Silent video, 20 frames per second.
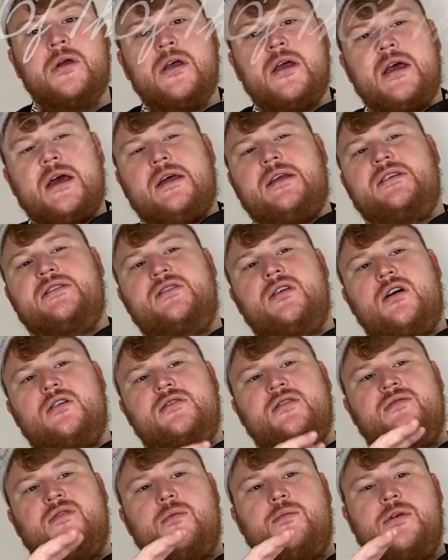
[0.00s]
It starts
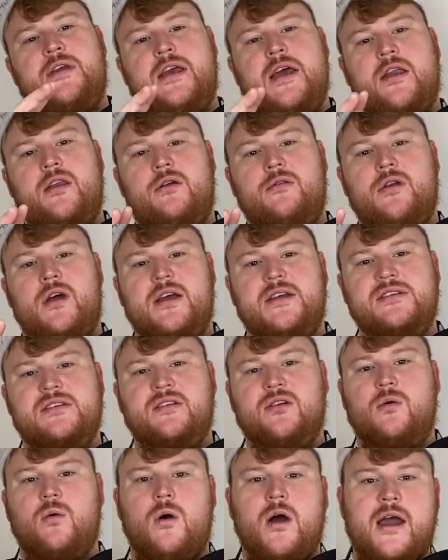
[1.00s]
off the piano nice and
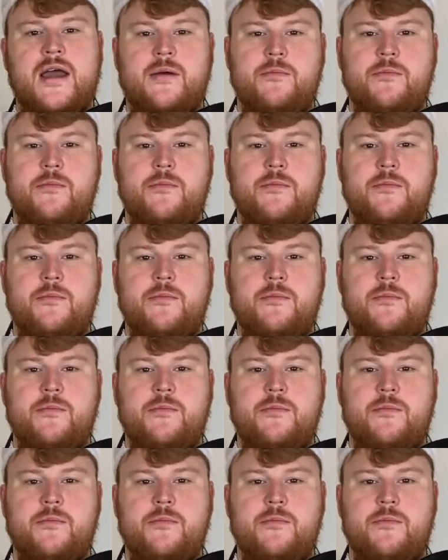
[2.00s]
quiet and